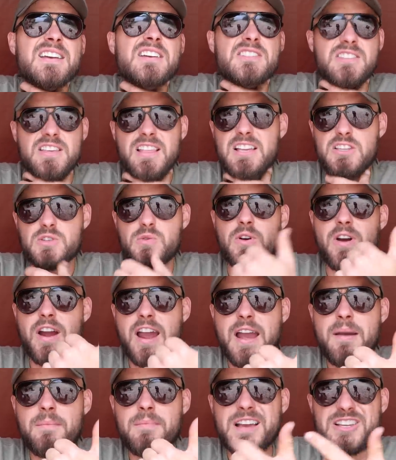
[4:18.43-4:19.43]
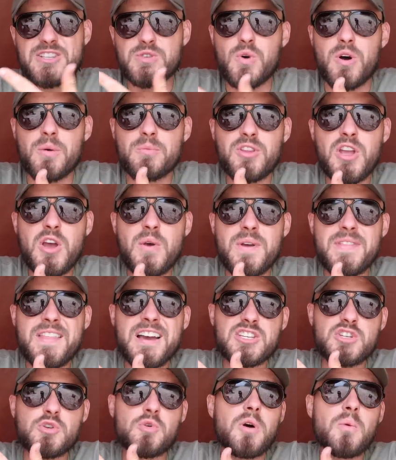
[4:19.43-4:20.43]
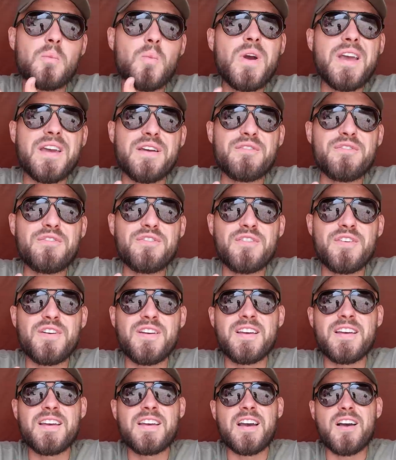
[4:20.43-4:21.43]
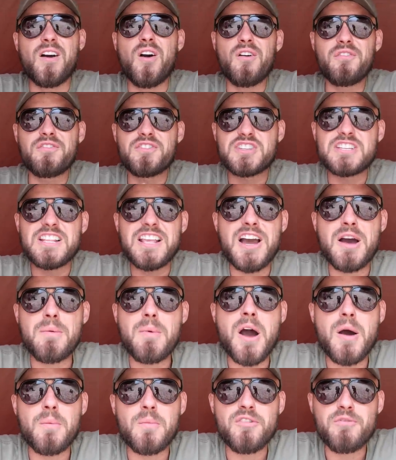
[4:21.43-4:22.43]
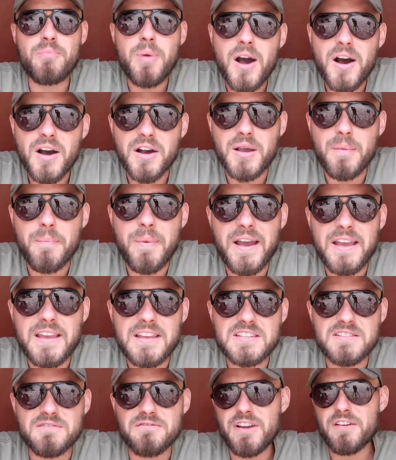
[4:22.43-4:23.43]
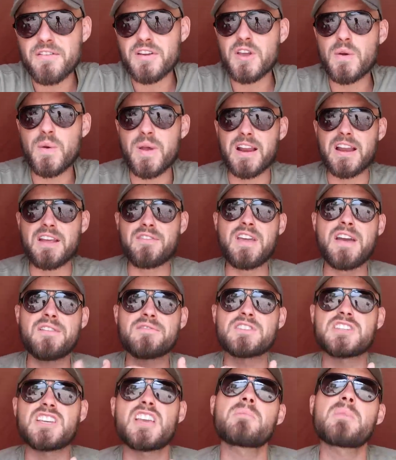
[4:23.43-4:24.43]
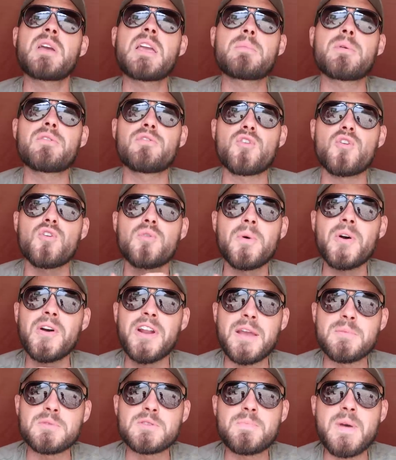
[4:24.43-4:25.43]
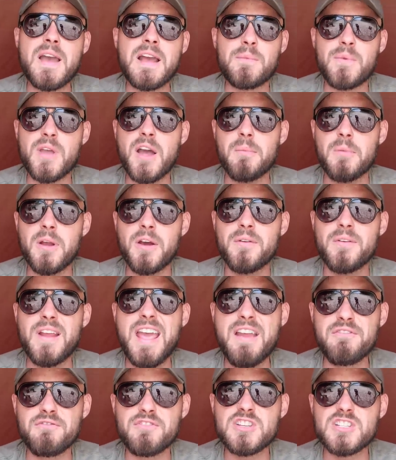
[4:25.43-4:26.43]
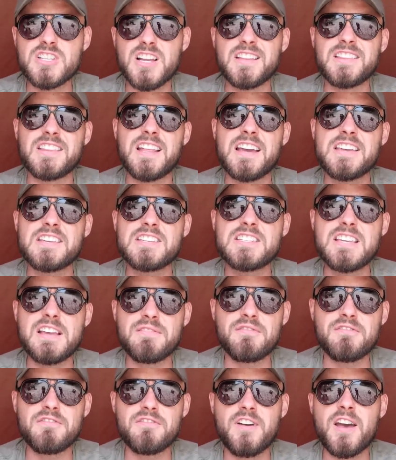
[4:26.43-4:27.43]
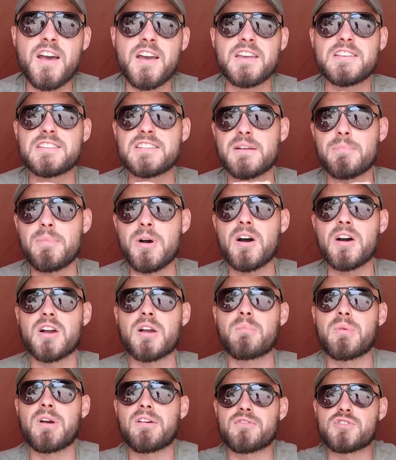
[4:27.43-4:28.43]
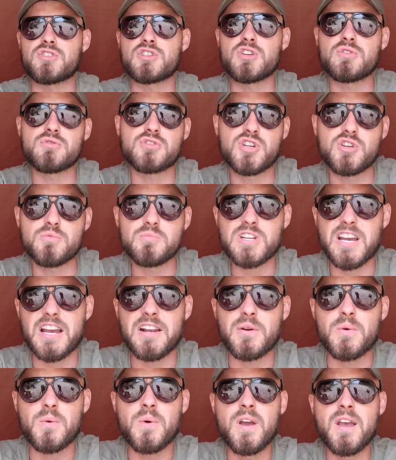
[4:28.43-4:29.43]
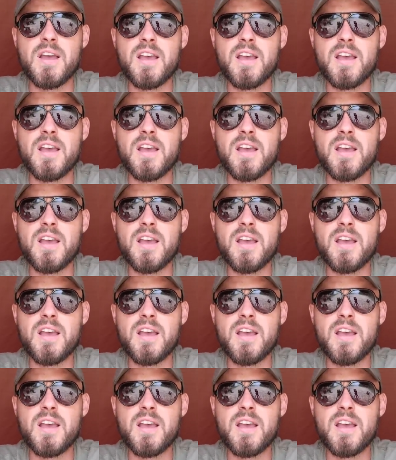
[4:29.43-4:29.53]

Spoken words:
So that's where I am, that's what I'm doing, that's who I'm with. Obviously I'm armed with Parker Baits, and very quickly, if you haven't seen me before, my name's Ben. We upload every Sunday 7:30 to the Parker Brothers YouTube channel.